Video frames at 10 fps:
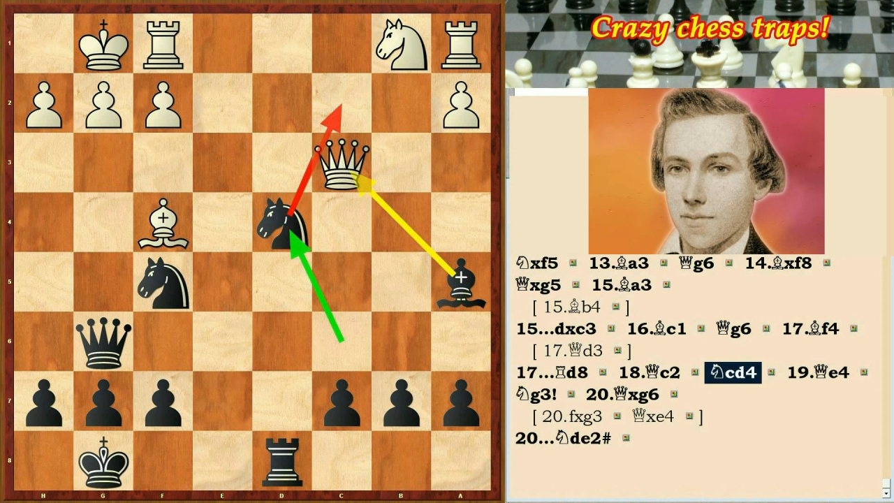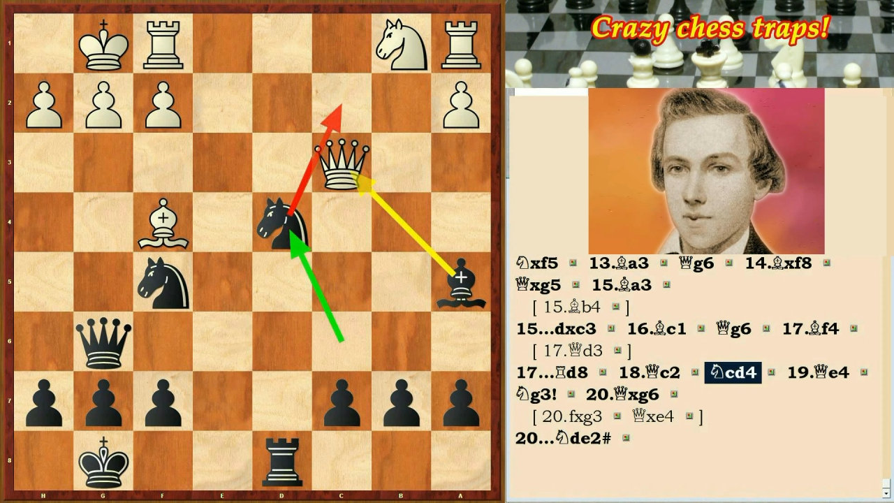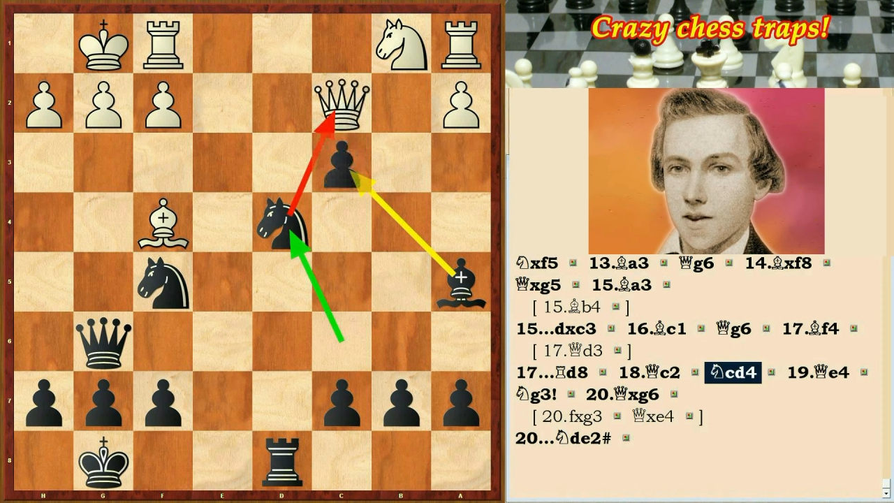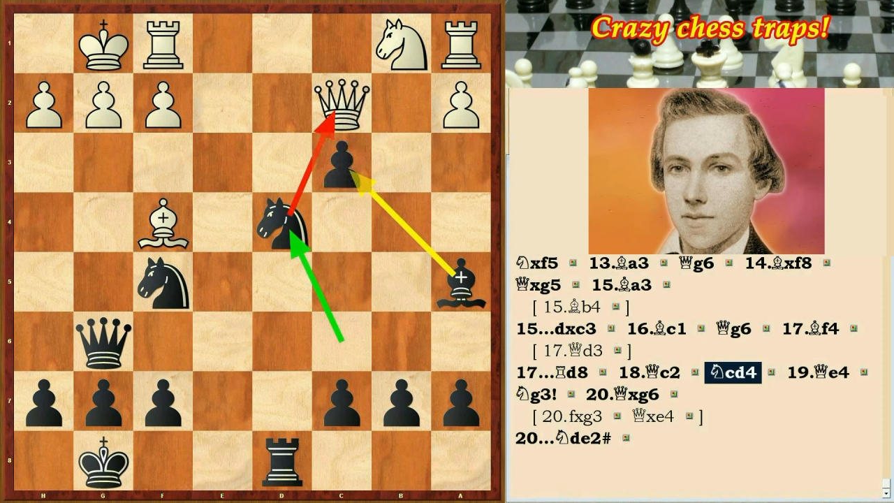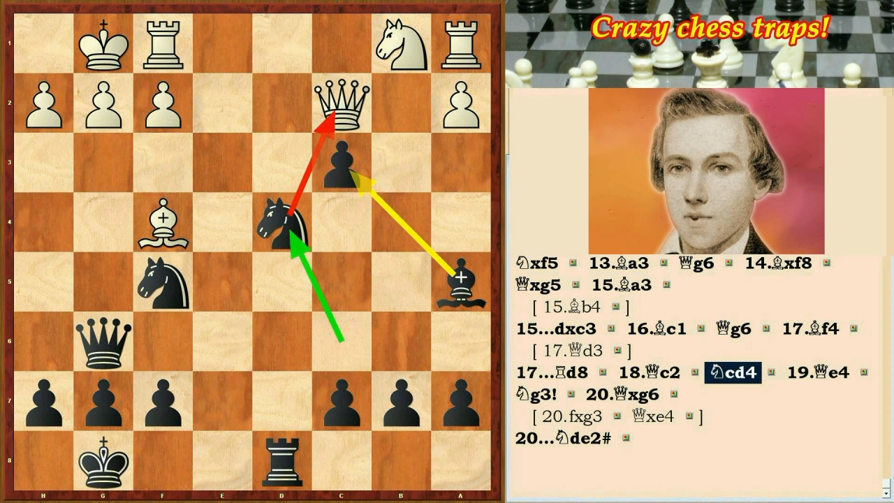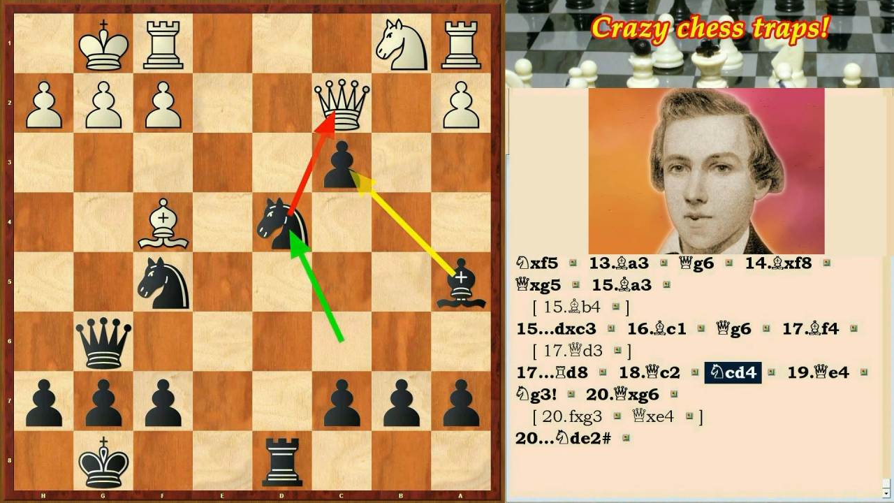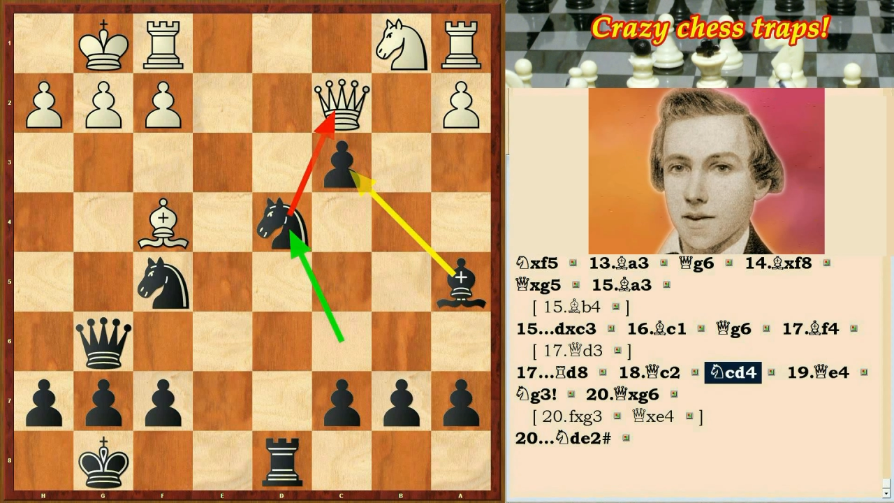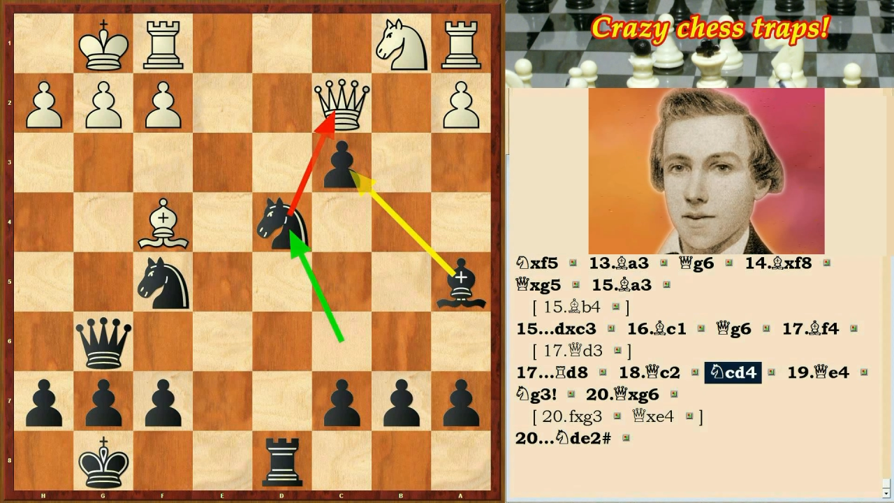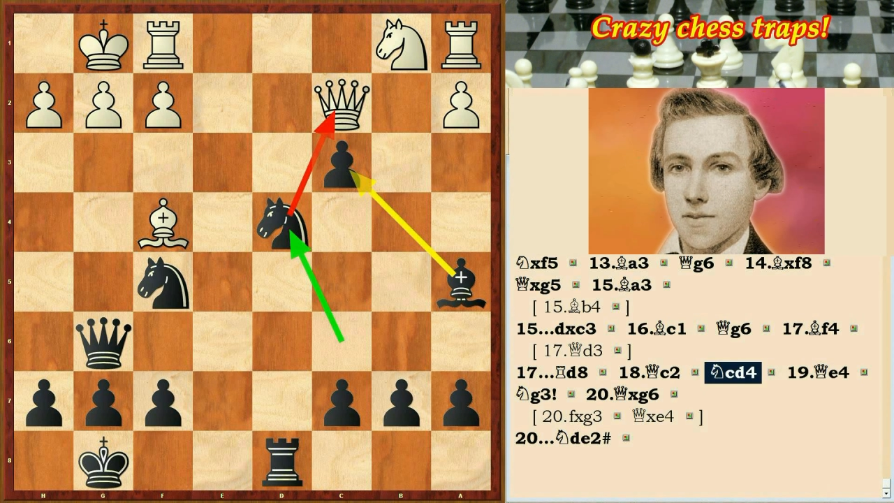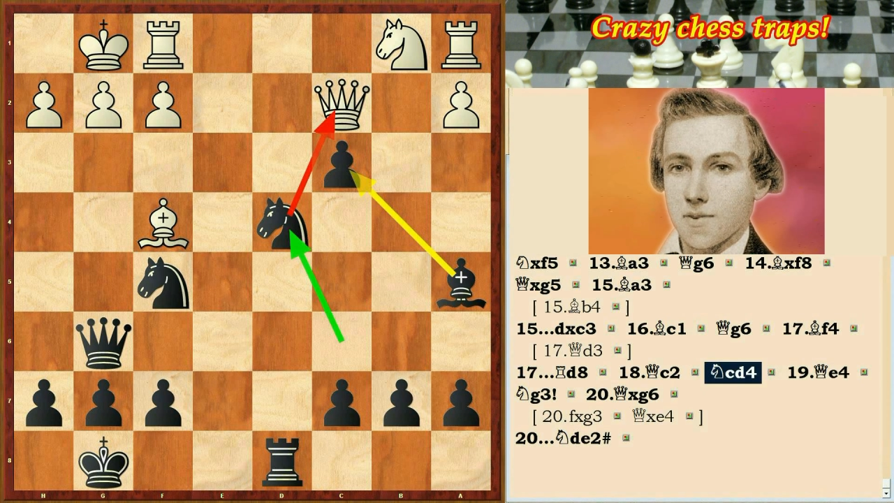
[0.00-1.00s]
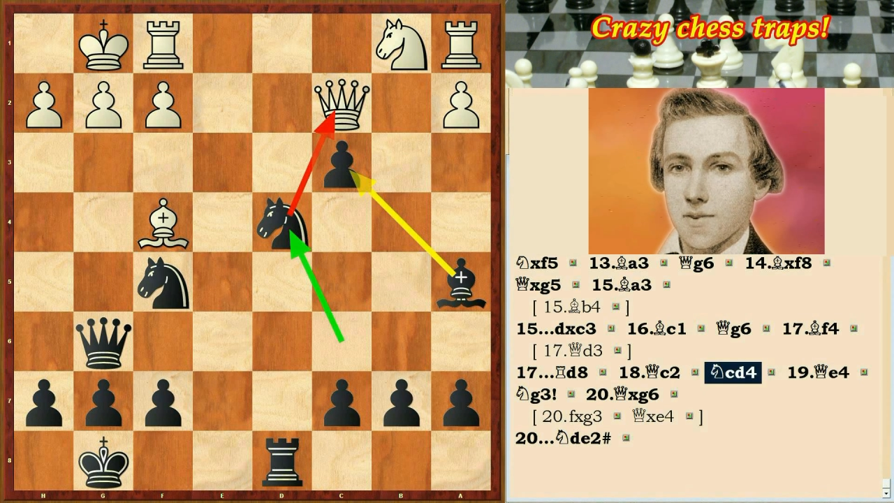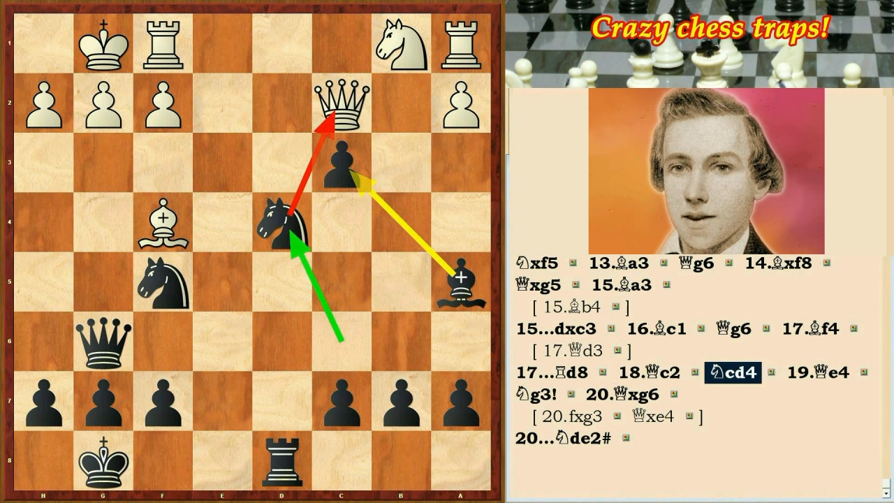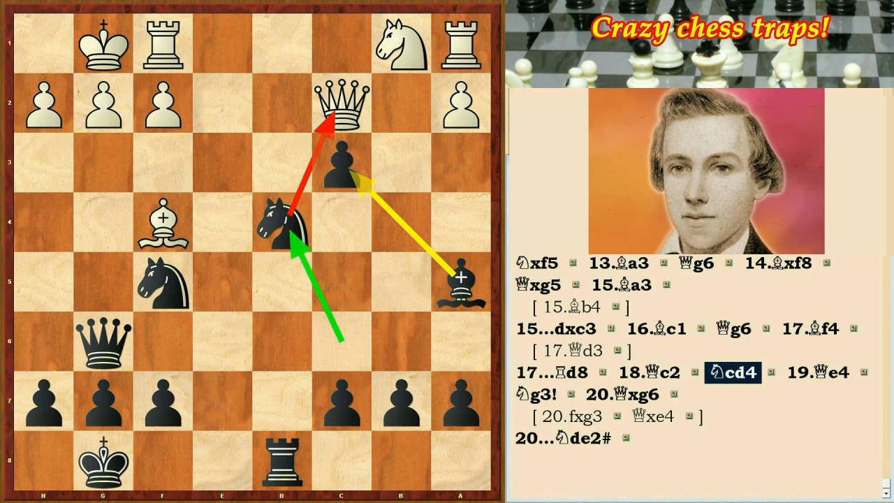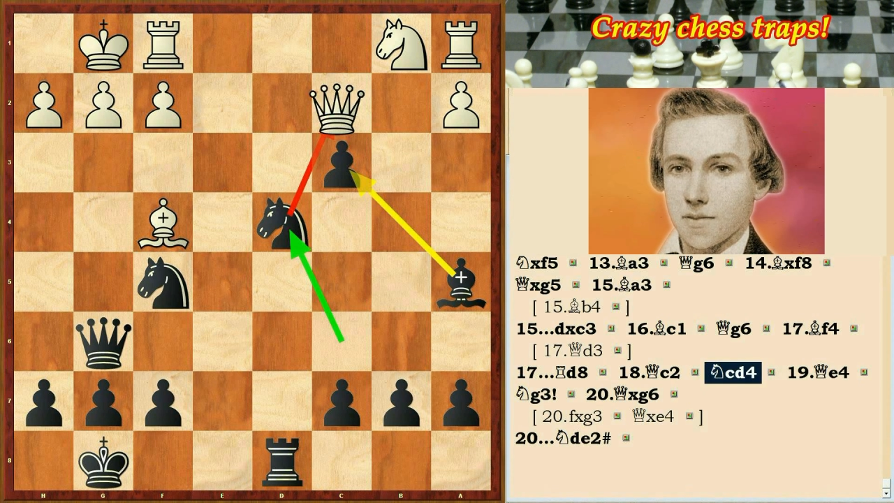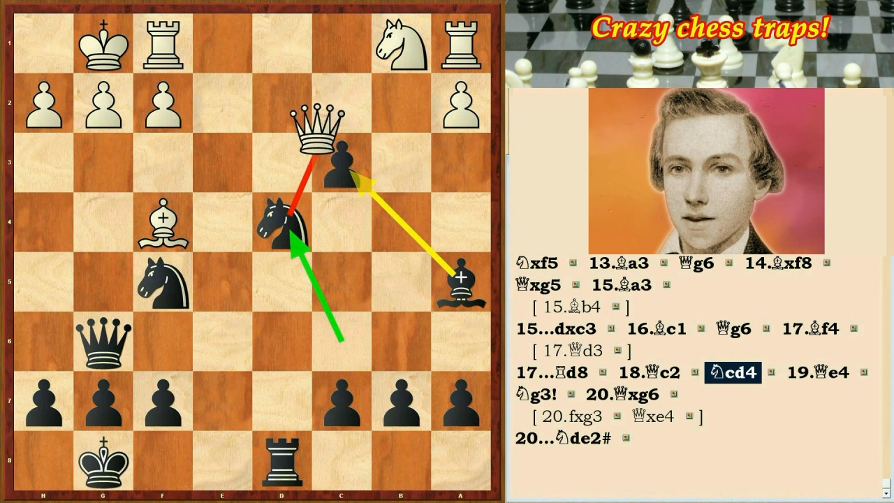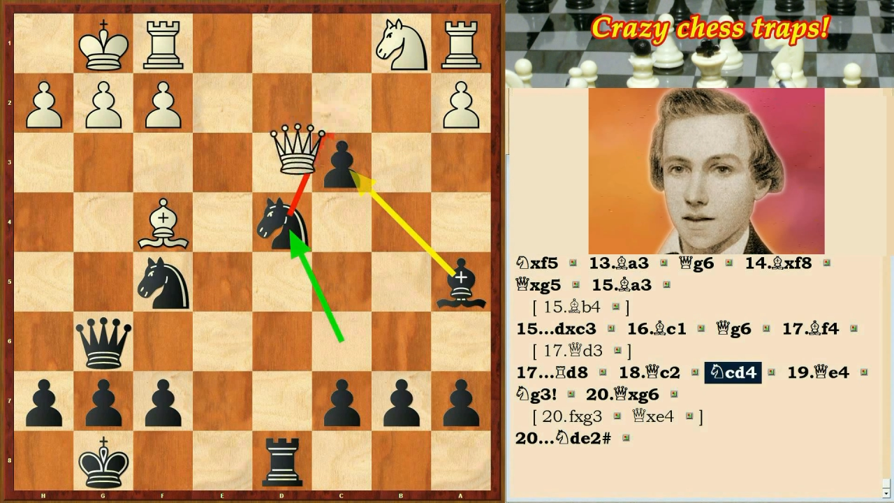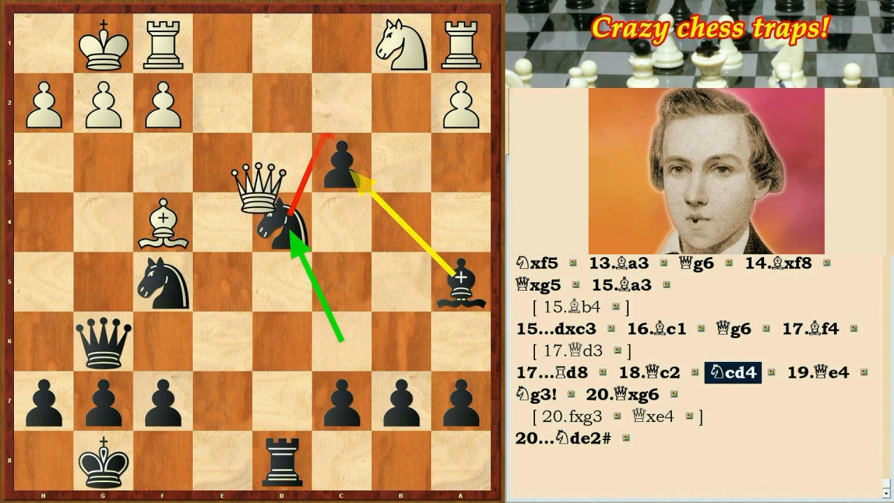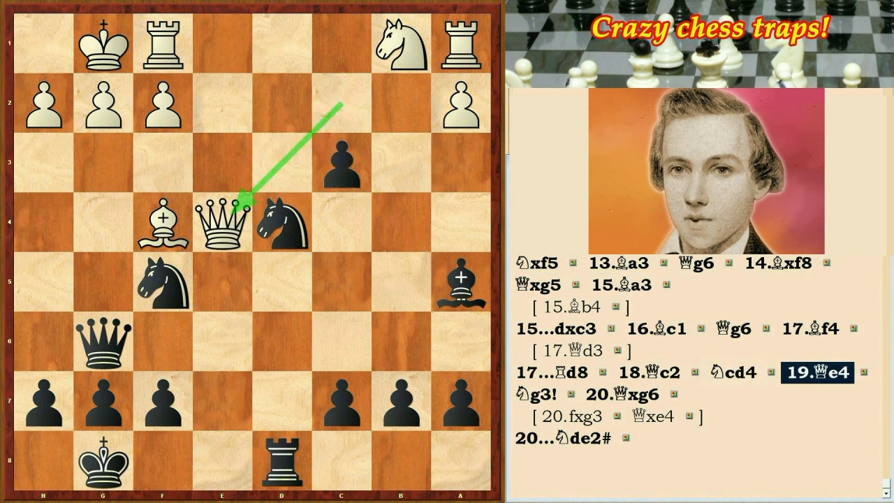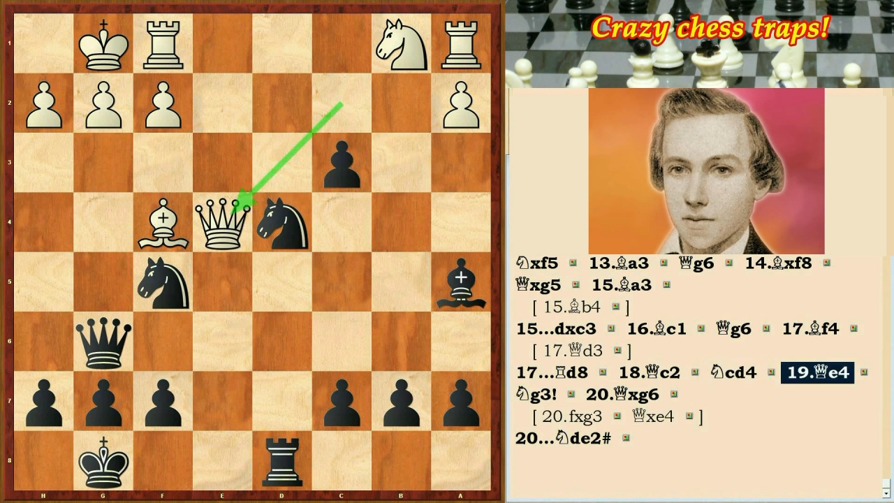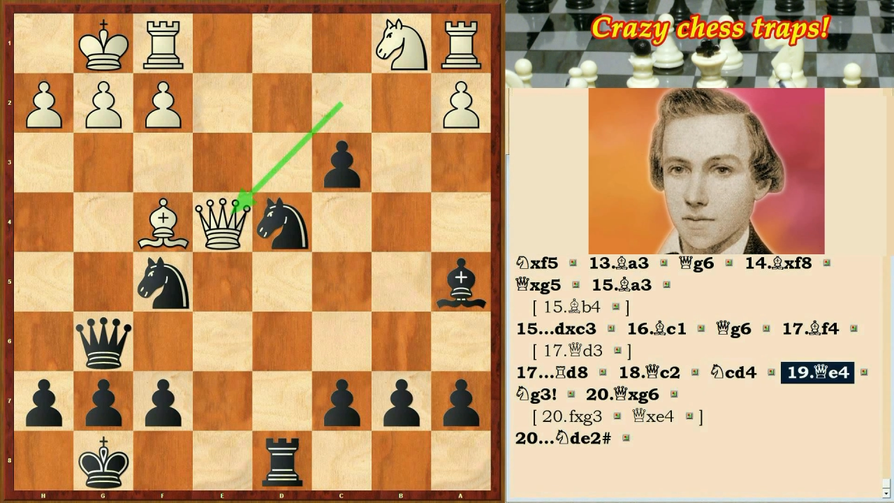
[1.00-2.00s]
White played queen
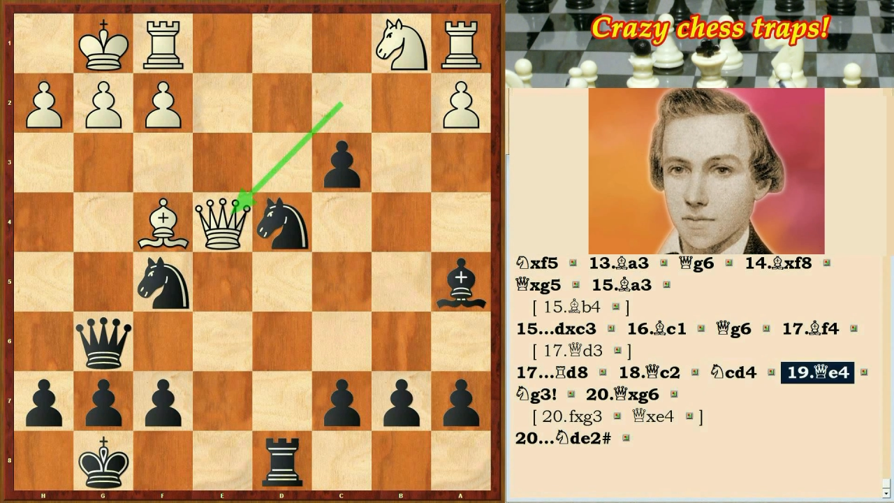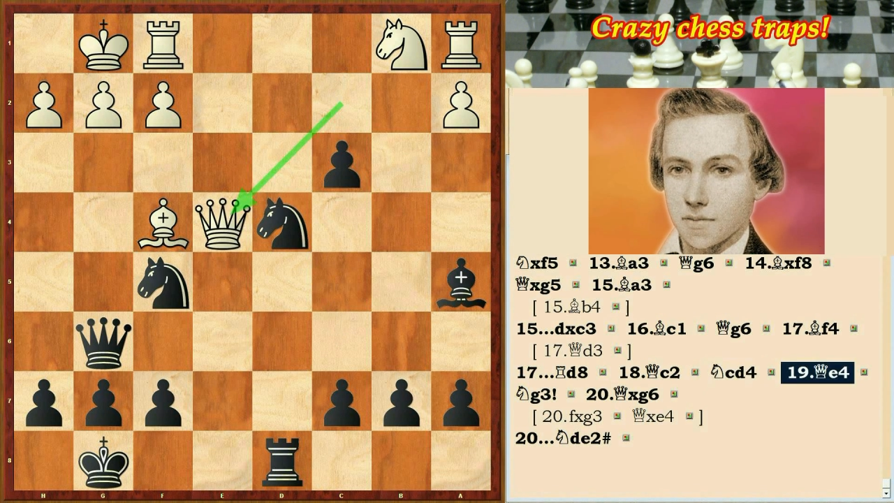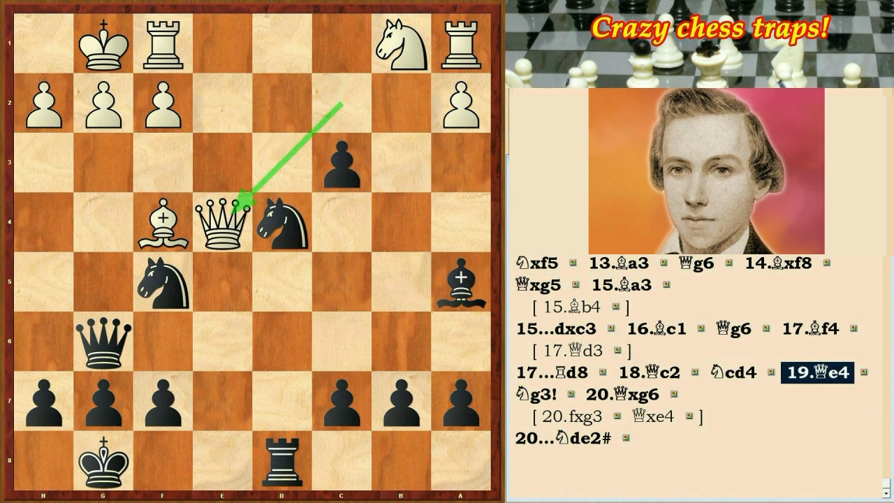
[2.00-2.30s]
e4.